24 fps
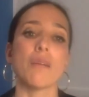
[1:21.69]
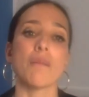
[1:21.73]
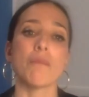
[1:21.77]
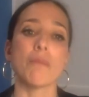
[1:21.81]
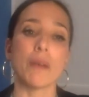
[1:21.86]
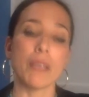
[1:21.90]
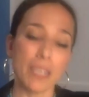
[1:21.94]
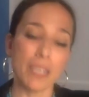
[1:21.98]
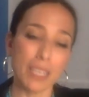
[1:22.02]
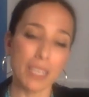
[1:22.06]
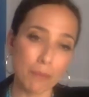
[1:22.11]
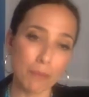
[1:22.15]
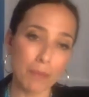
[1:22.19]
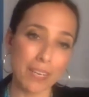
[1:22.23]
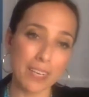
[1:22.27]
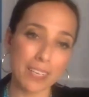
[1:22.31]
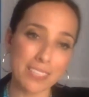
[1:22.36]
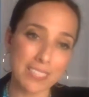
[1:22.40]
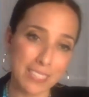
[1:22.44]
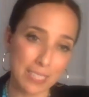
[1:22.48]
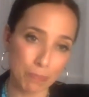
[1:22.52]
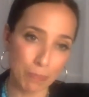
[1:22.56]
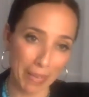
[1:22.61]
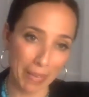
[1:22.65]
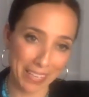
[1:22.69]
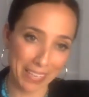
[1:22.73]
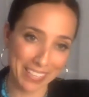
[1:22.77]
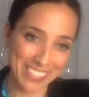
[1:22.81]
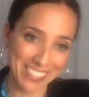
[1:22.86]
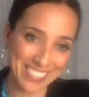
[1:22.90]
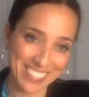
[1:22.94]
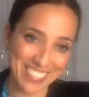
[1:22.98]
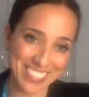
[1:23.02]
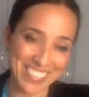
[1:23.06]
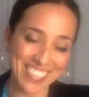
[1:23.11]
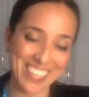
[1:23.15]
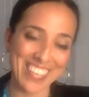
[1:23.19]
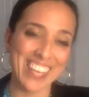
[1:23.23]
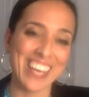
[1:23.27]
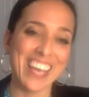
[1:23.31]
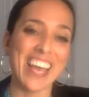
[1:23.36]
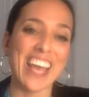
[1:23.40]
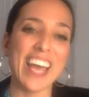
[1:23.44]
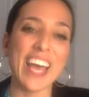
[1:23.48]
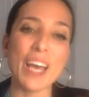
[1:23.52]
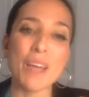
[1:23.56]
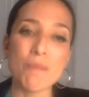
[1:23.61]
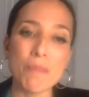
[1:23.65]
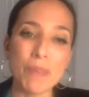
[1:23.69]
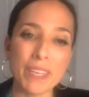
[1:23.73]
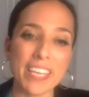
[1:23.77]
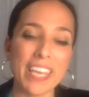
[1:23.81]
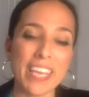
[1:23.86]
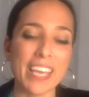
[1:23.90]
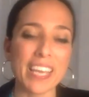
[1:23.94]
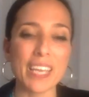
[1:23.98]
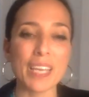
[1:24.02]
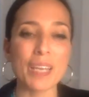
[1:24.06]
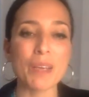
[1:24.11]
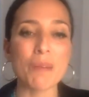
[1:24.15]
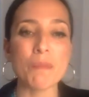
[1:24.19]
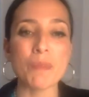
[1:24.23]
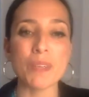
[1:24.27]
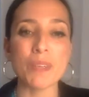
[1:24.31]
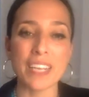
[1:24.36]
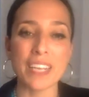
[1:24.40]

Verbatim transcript: but he made it to space and became